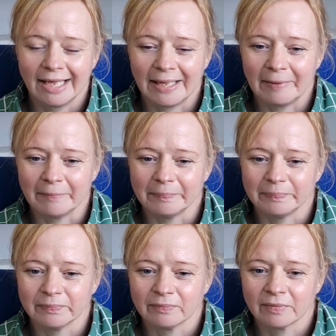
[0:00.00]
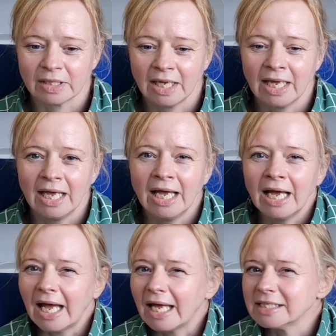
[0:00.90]
Um,
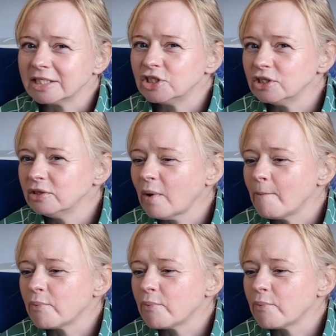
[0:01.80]
and I do